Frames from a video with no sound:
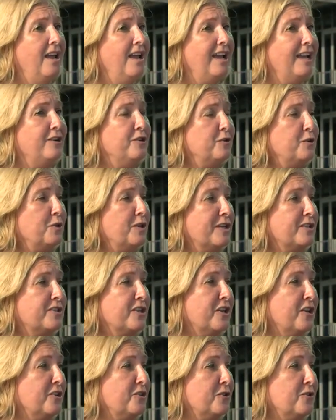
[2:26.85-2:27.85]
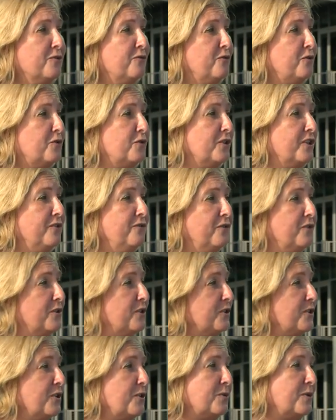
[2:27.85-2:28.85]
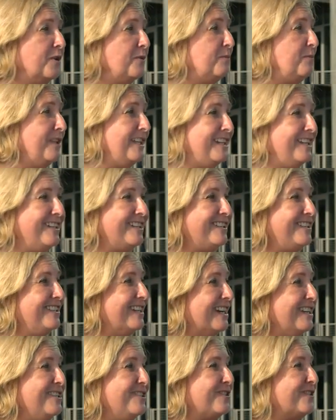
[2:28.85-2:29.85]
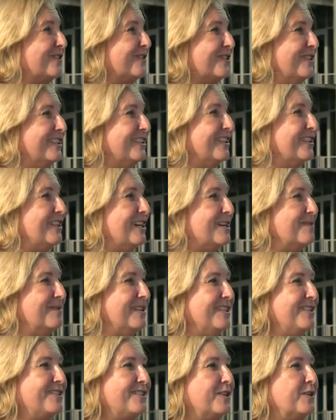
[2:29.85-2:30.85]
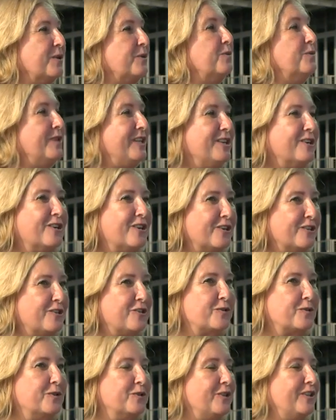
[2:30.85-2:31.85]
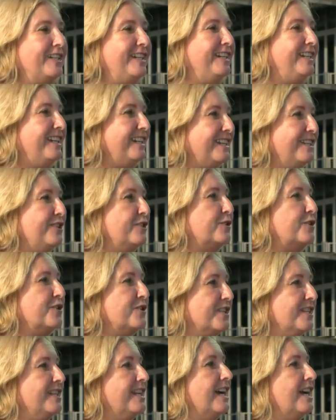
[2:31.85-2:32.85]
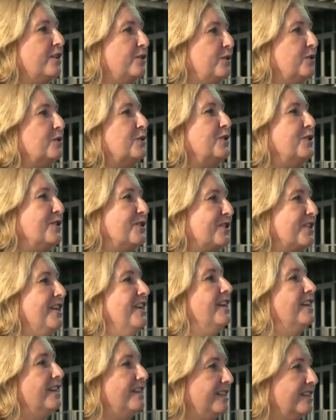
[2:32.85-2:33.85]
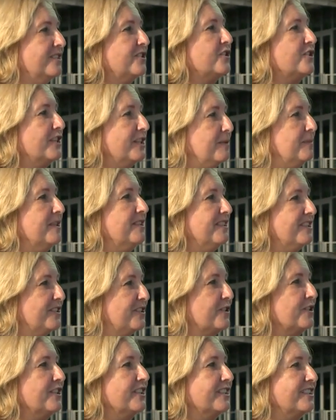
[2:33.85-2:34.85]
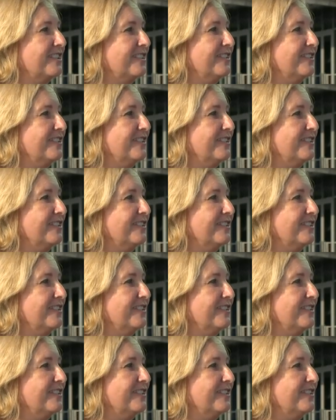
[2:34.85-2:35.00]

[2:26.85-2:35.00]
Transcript: and who has a 140 foot chrome plated dinosaur in the lobby. So we are truly indoors and outdoors an entertainment district.